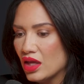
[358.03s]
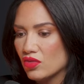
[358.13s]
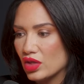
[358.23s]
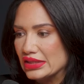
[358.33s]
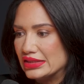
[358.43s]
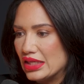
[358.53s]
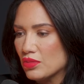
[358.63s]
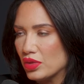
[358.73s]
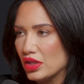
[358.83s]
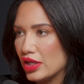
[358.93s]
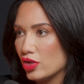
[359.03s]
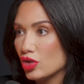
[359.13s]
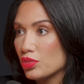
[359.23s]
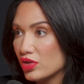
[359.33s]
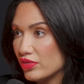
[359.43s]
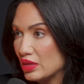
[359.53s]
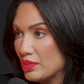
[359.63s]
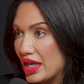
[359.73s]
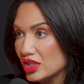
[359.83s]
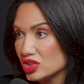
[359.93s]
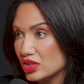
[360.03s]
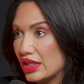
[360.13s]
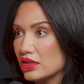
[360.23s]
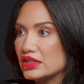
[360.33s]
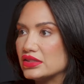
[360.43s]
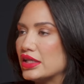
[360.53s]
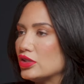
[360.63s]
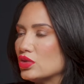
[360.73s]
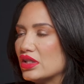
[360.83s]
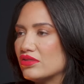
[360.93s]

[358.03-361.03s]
For example, like your perfect match, like let's say you live